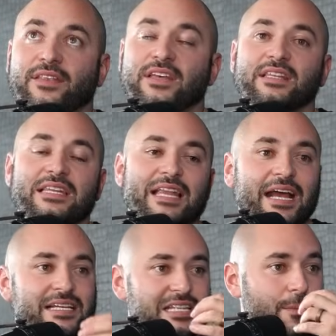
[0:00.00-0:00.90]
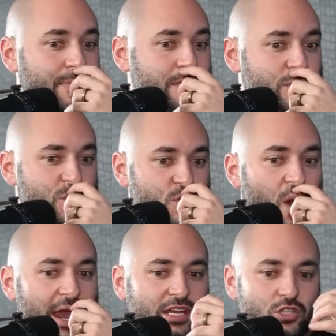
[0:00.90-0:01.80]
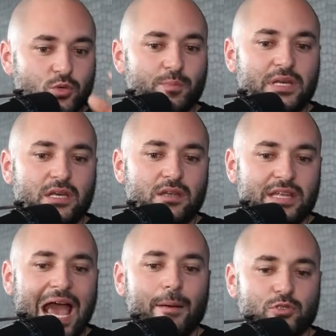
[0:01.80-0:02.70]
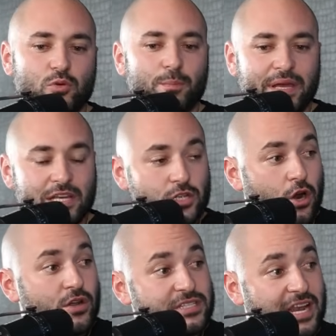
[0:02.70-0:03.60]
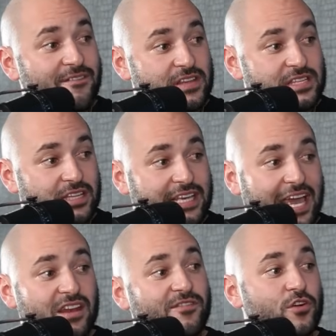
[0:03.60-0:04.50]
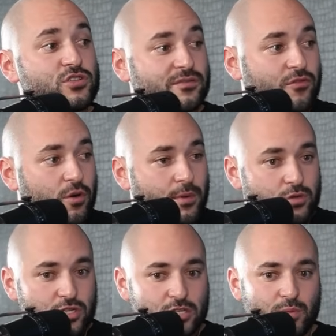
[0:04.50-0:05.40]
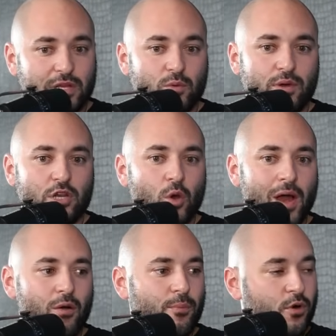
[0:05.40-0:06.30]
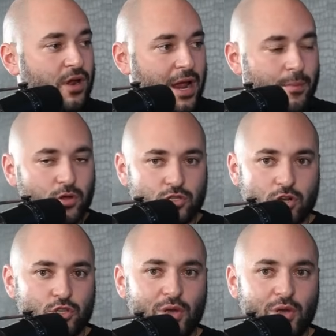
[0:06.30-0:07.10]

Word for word: I think the next step is trying to be the absolute biggest artist that I physically can, first and foremost, because we know how important eyeballs are.